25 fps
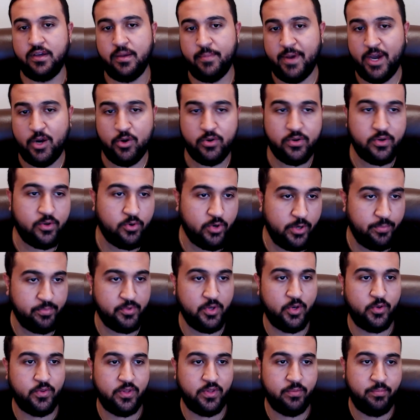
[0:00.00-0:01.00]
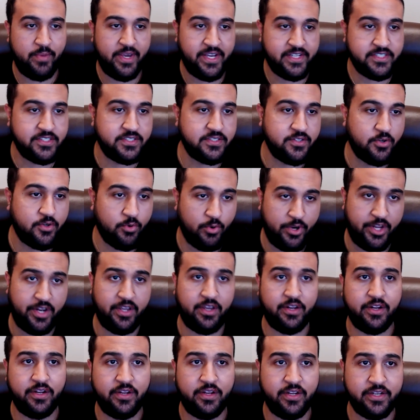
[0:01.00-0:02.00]
about crypto that makes creating
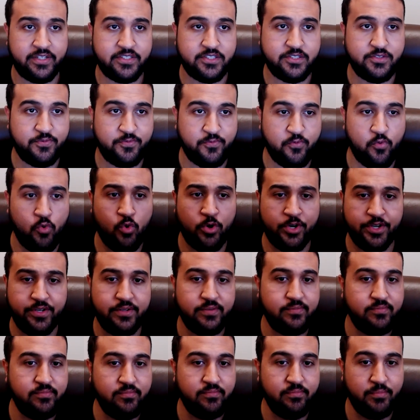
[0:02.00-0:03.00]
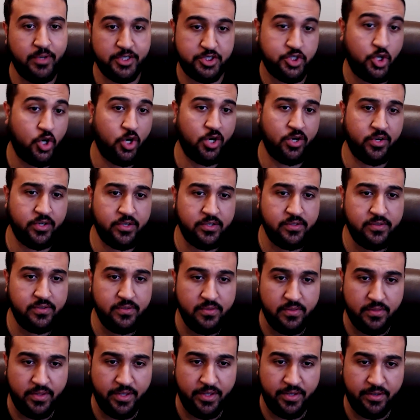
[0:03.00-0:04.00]
an index for it much harder
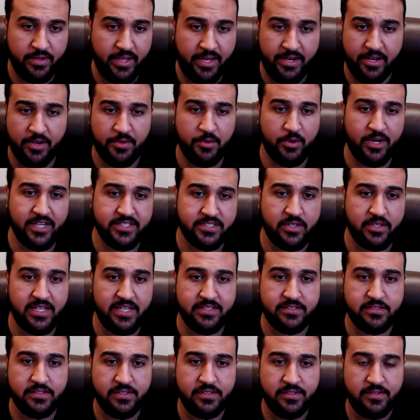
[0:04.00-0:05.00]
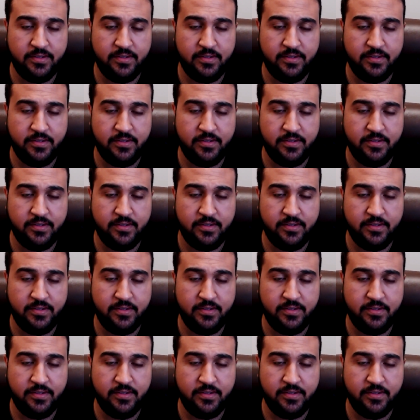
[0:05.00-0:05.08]
than any other asset class?